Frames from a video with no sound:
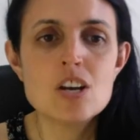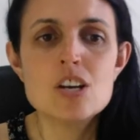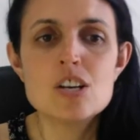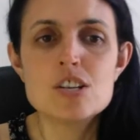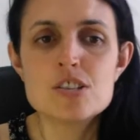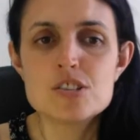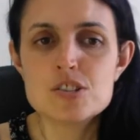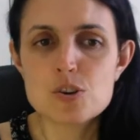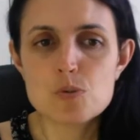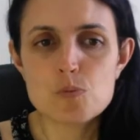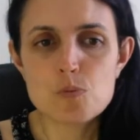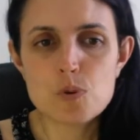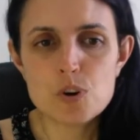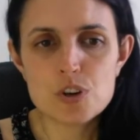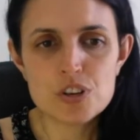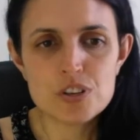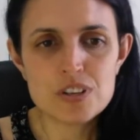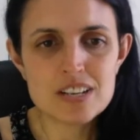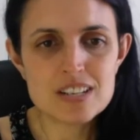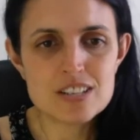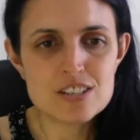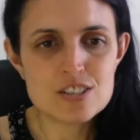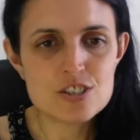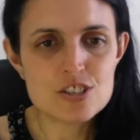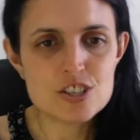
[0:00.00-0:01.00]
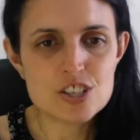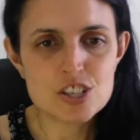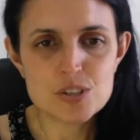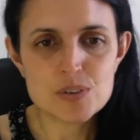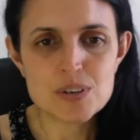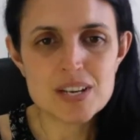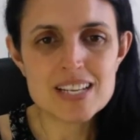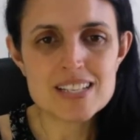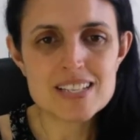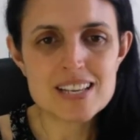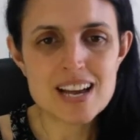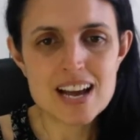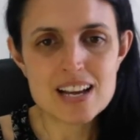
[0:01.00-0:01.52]
So what you need to do
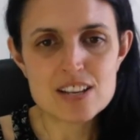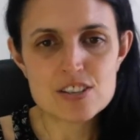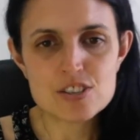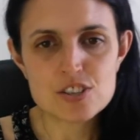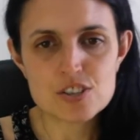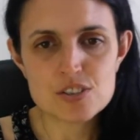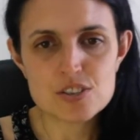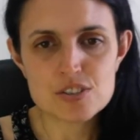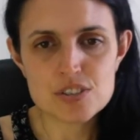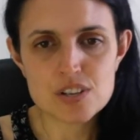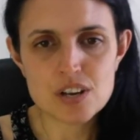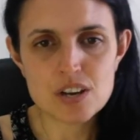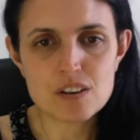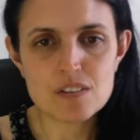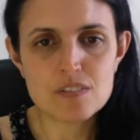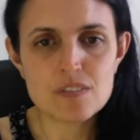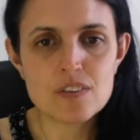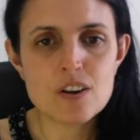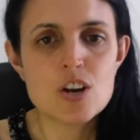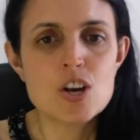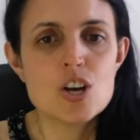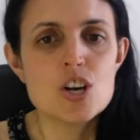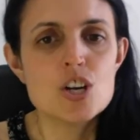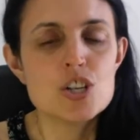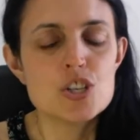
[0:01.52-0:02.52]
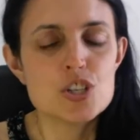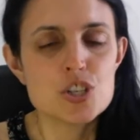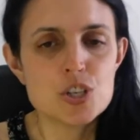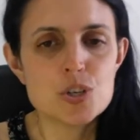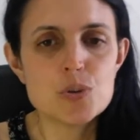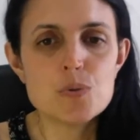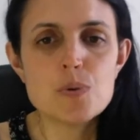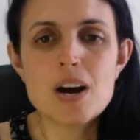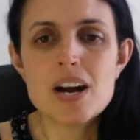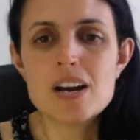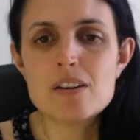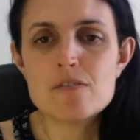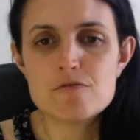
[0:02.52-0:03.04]
is ask yourself,
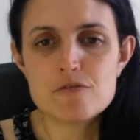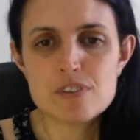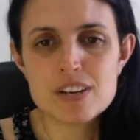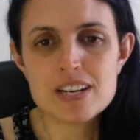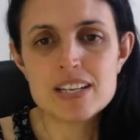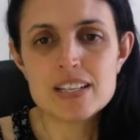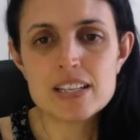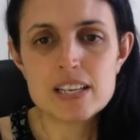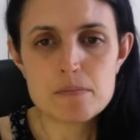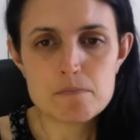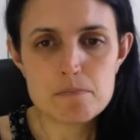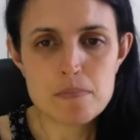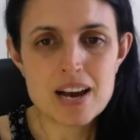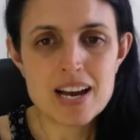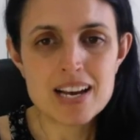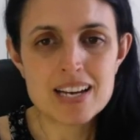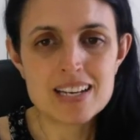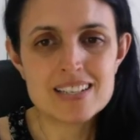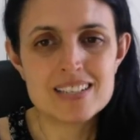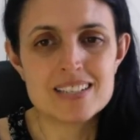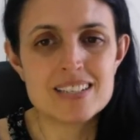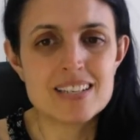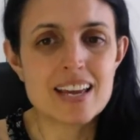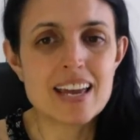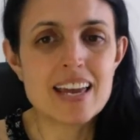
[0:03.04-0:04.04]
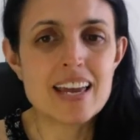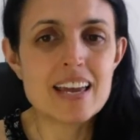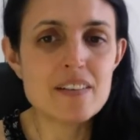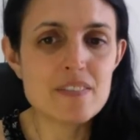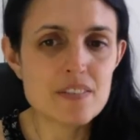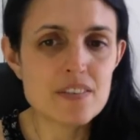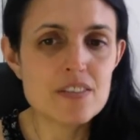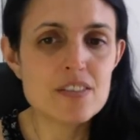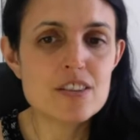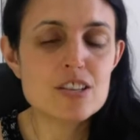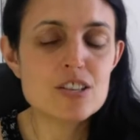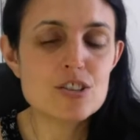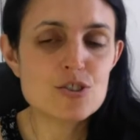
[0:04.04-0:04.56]
do I really mind
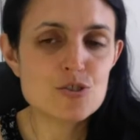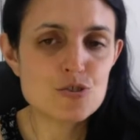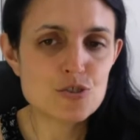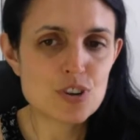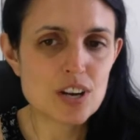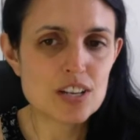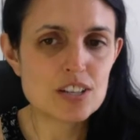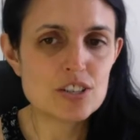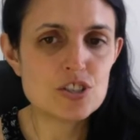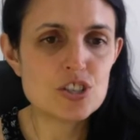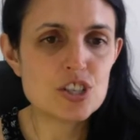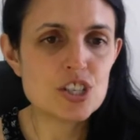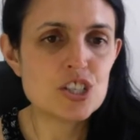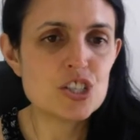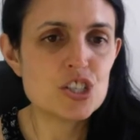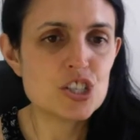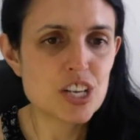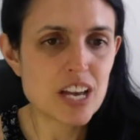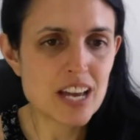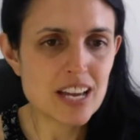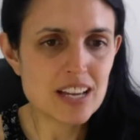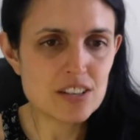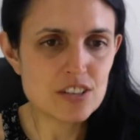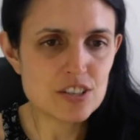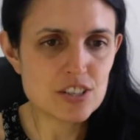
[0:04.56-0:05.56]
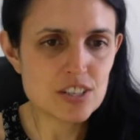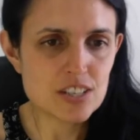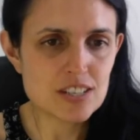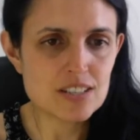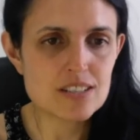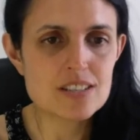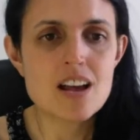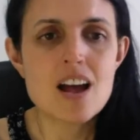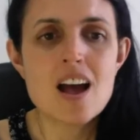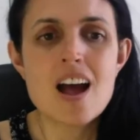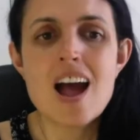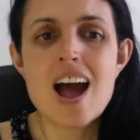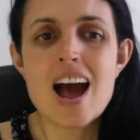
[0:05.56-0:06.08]
if the strategy
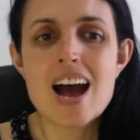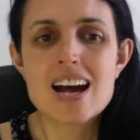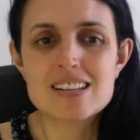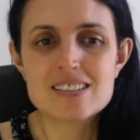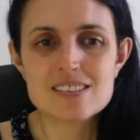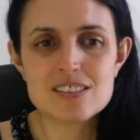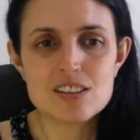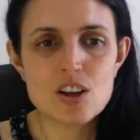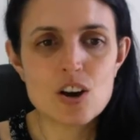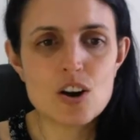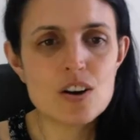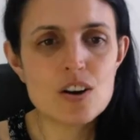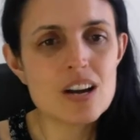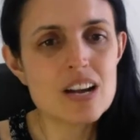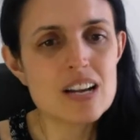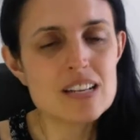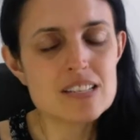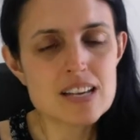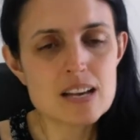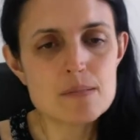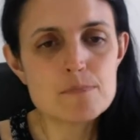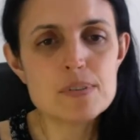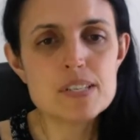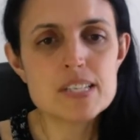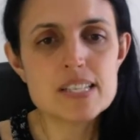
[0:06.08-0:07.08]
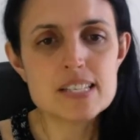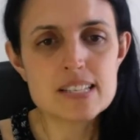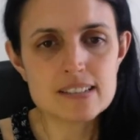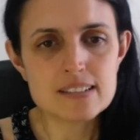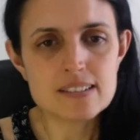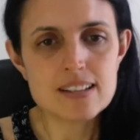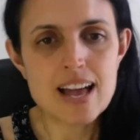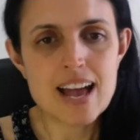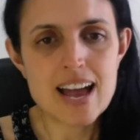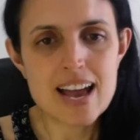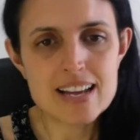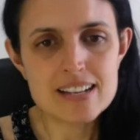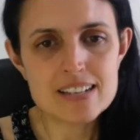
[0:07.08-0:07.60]
changes as long as I'm still
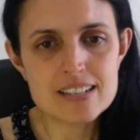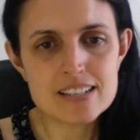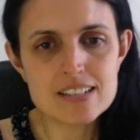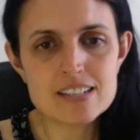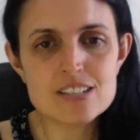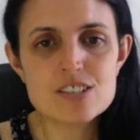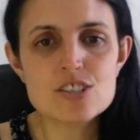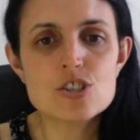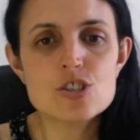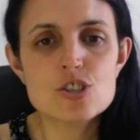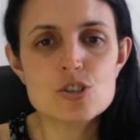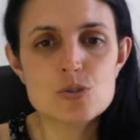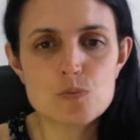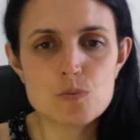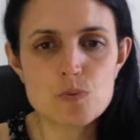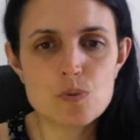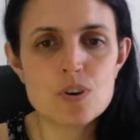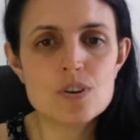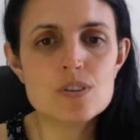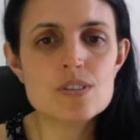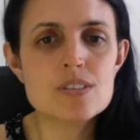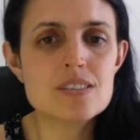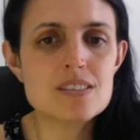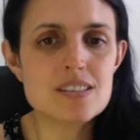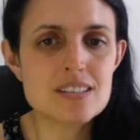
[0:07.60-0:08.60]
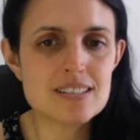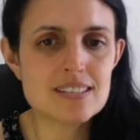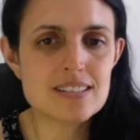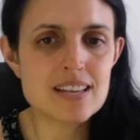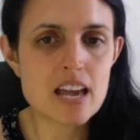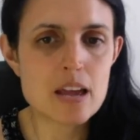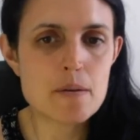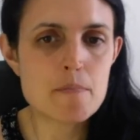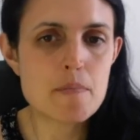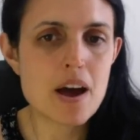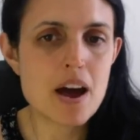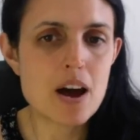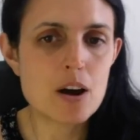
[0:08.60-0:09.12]
headed towards the
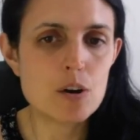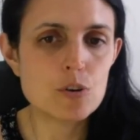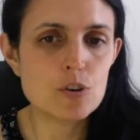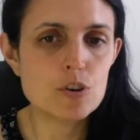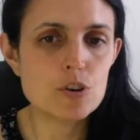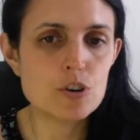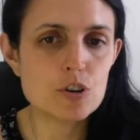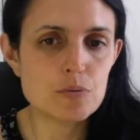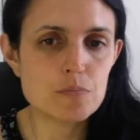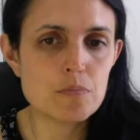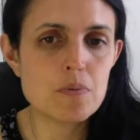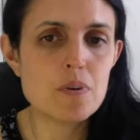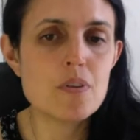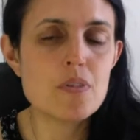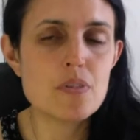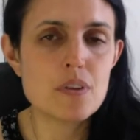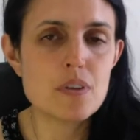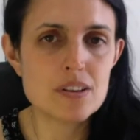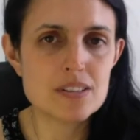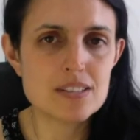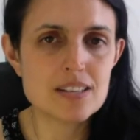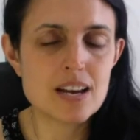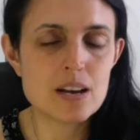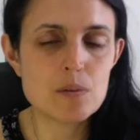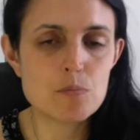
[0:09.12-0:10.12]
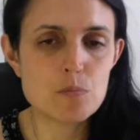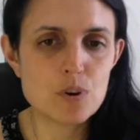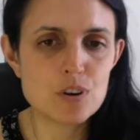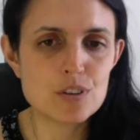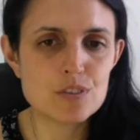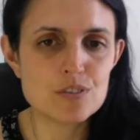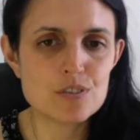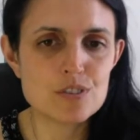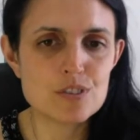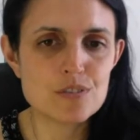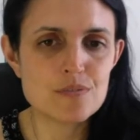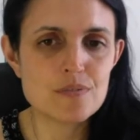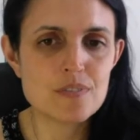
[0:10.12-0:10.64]
same outcome that I
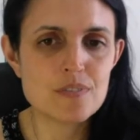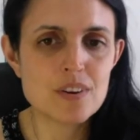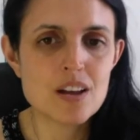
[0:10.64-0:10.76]
want?